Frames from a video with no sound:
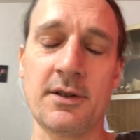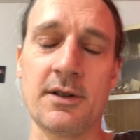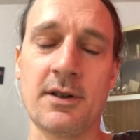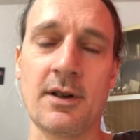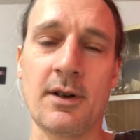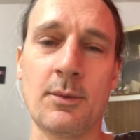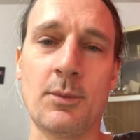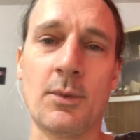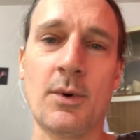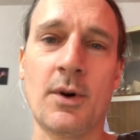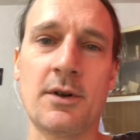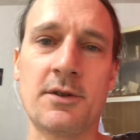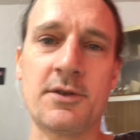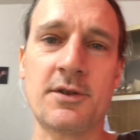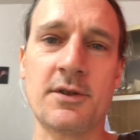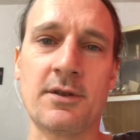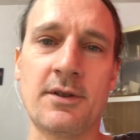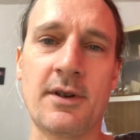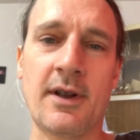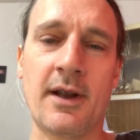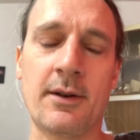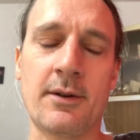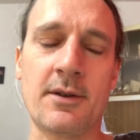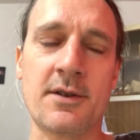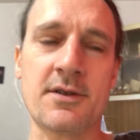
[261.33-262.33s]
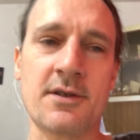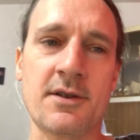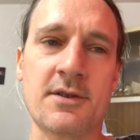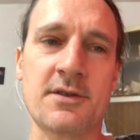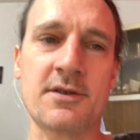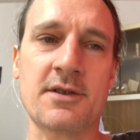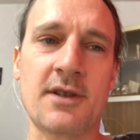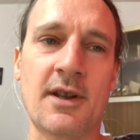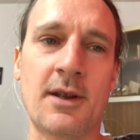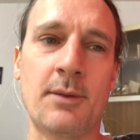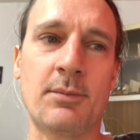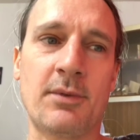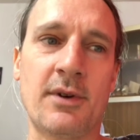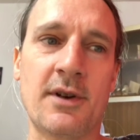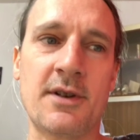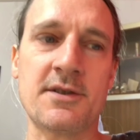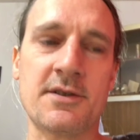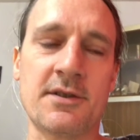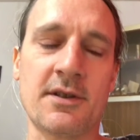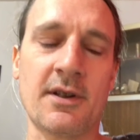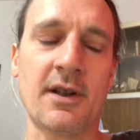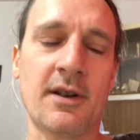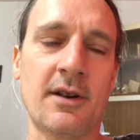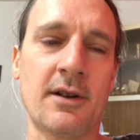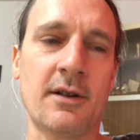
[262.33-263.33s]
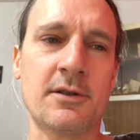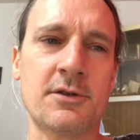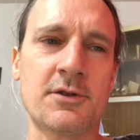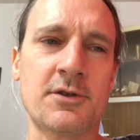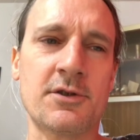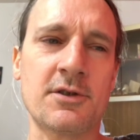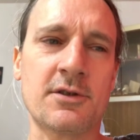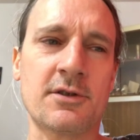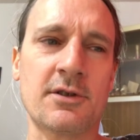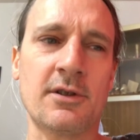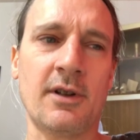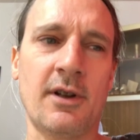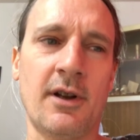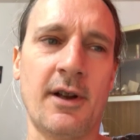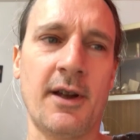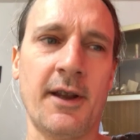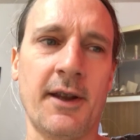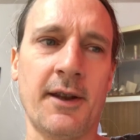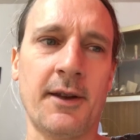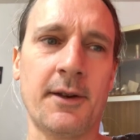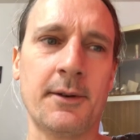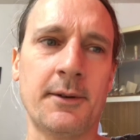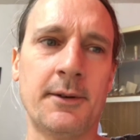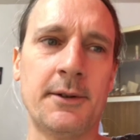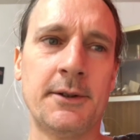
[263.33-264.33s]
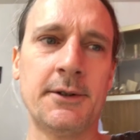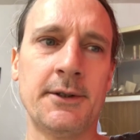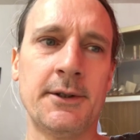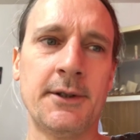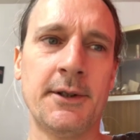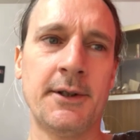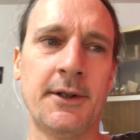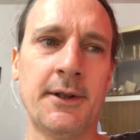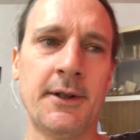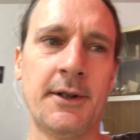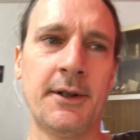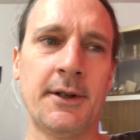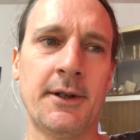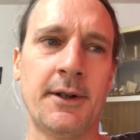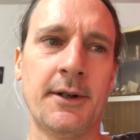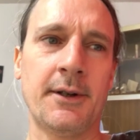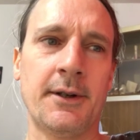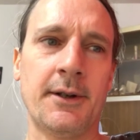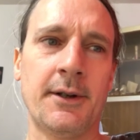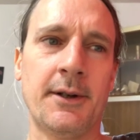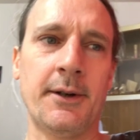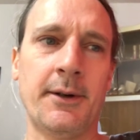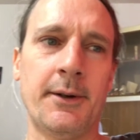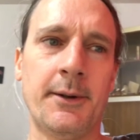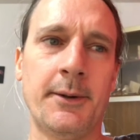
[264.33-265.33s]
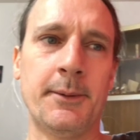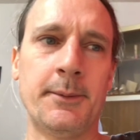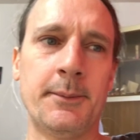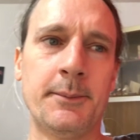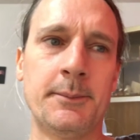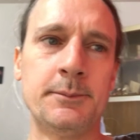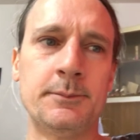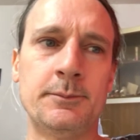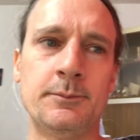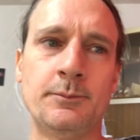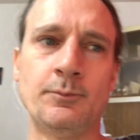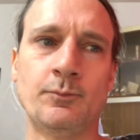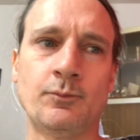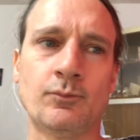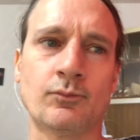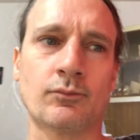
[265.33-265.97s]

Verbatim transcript: You know, what I'll do now is I'll stay present and I'll just like um,